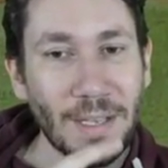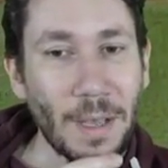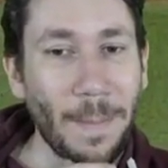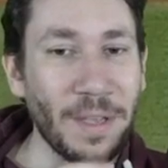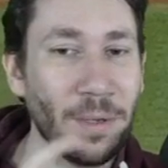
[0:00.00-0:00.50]

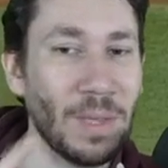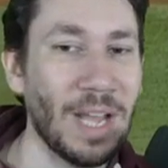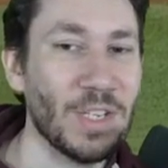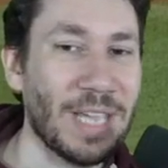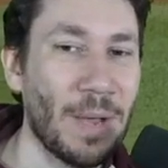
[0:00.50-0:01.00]
By your
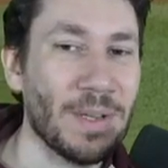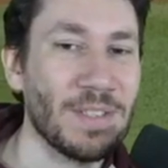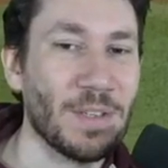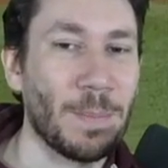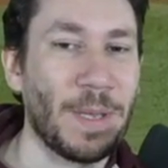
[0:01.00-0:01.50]
logic, Houck is
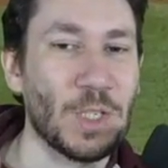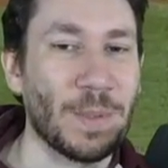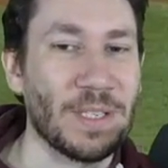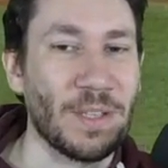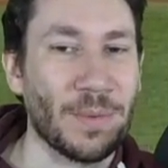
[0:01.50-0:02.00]
a good pitcher
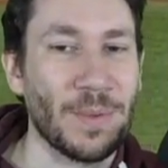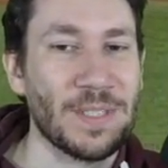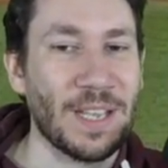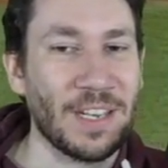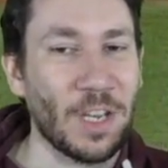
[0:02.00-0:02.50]
because he threw a
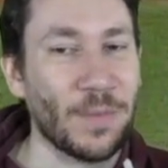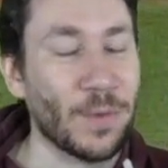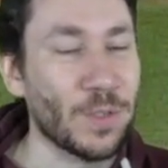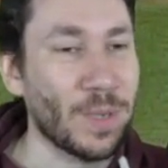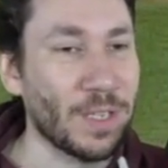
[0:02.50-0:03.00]
secondary for
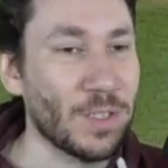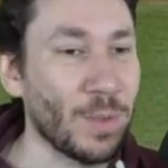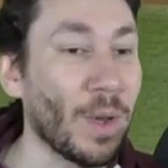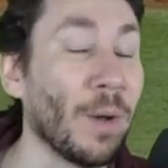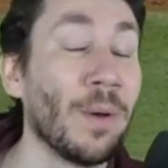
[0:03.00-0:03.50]
a strike at
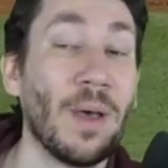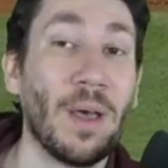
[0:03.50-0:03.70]
2-0.